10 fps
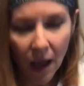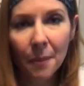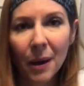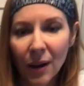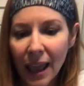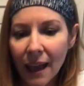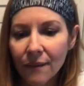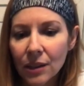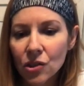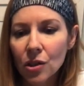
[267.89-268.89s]
about a 1/2
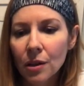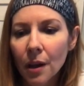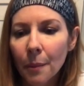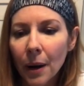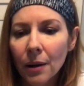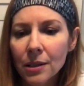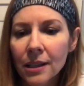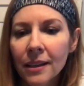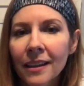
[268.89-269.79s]
inch apart.